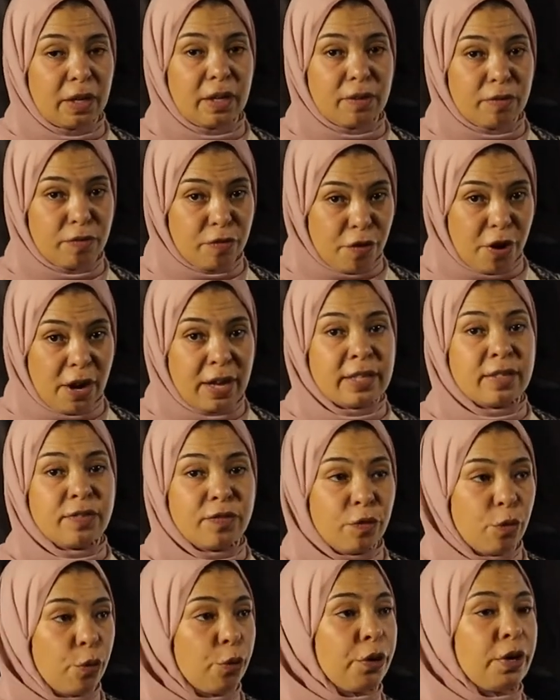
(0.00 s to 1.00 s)
in France
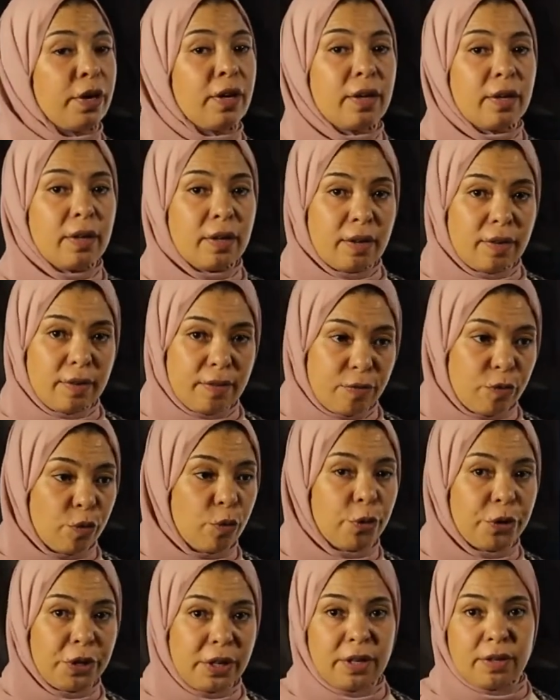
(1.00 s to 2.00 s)
for
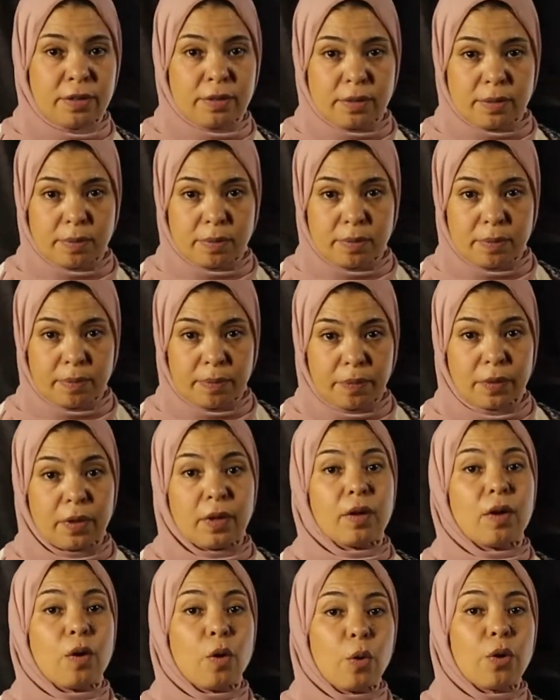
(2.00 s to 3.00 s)
4 years,
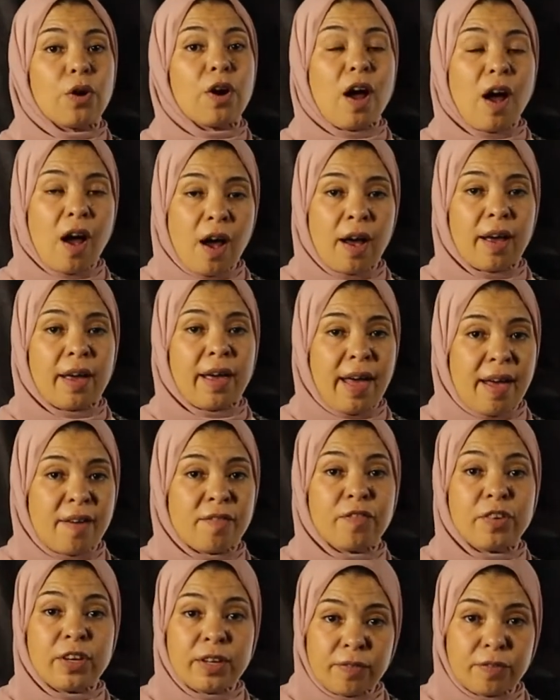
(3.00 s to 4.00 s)
or I
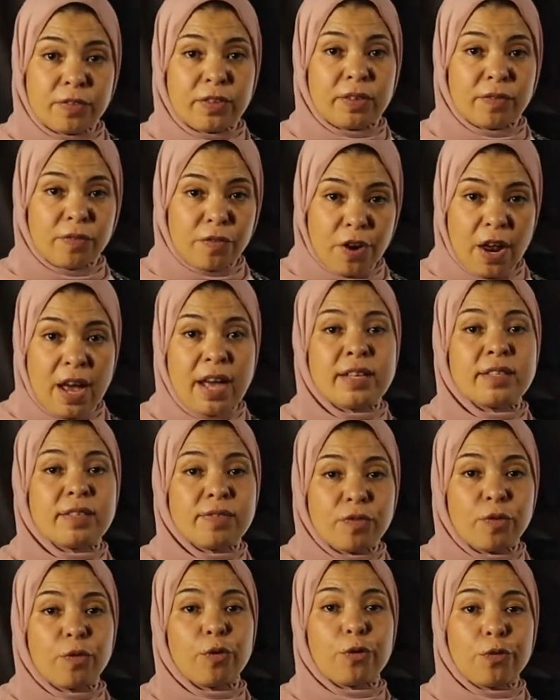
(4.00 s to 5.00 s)
have lived in France
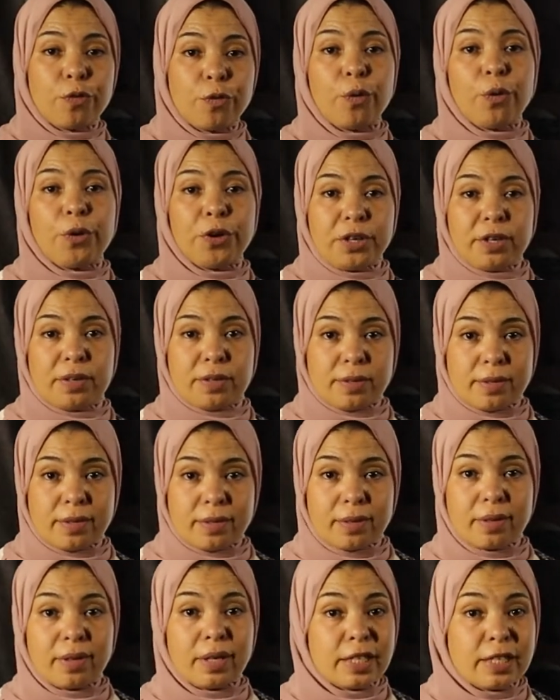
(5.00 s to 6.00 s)
for 4 years.
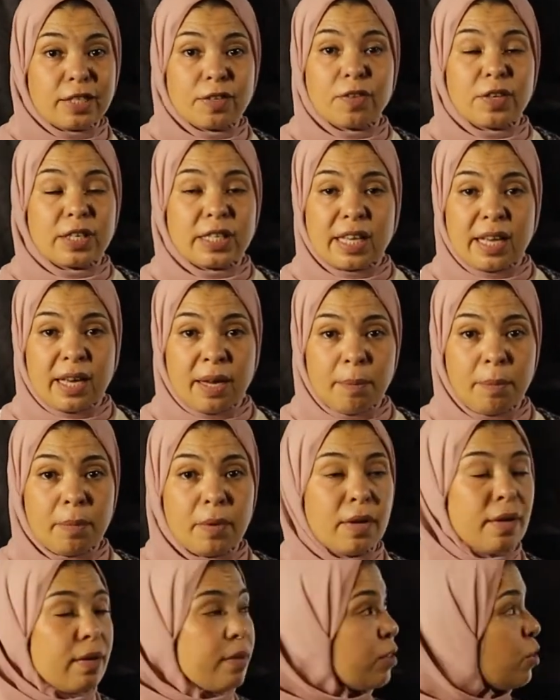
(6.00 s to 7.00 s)
It's the
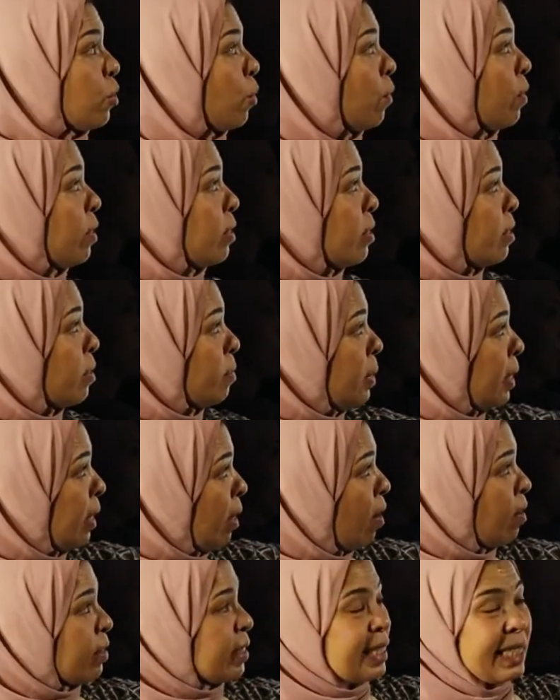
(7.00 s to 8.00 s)
same. So this is
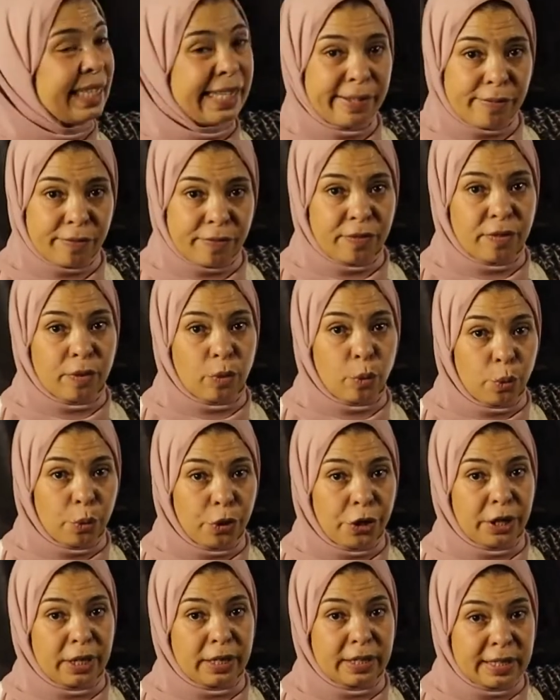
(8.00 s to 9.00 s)
because live,
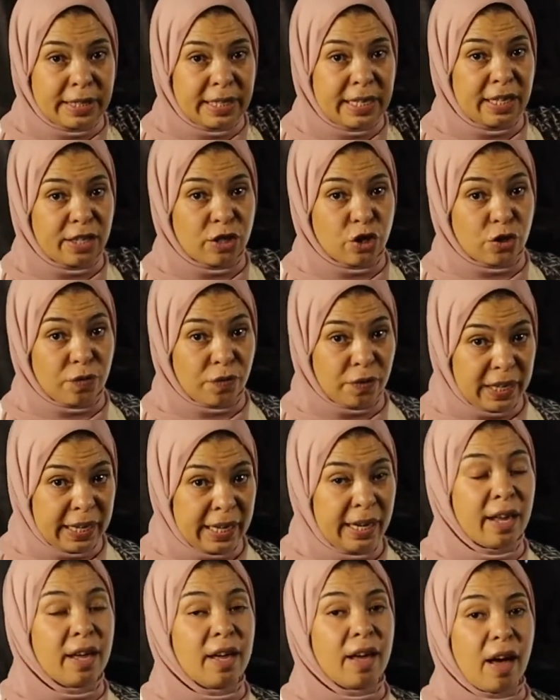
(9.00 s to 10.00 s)
work, teach,
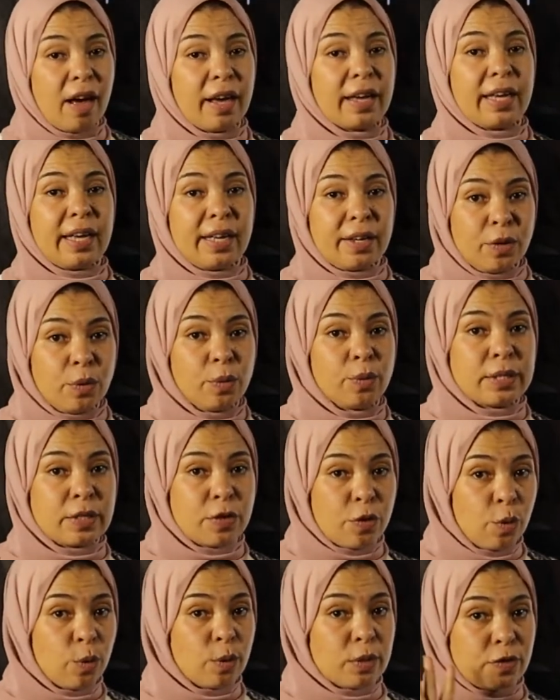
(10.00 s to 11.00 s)
feel. I can use
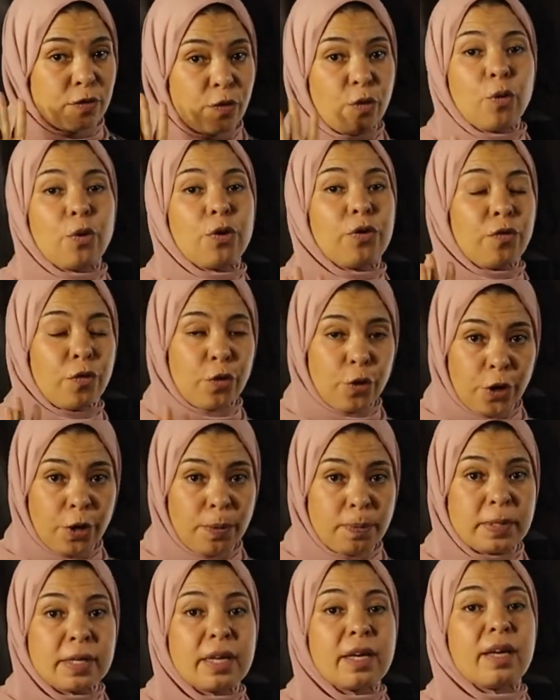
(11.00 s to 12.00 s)
those four
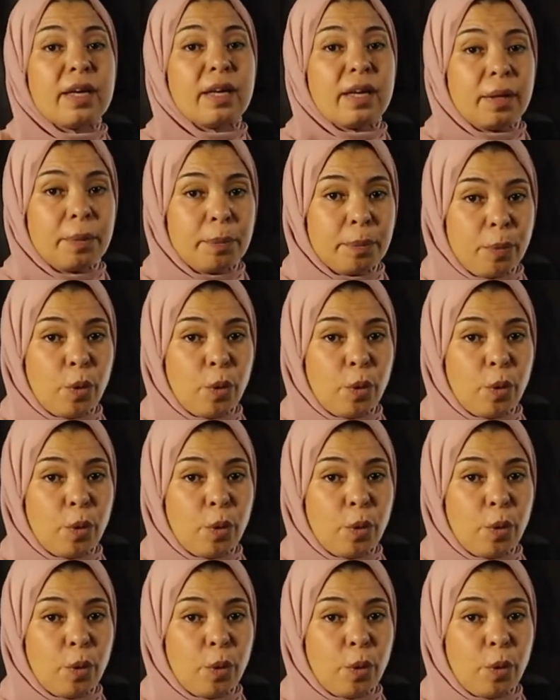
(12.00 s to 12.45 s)
verbs in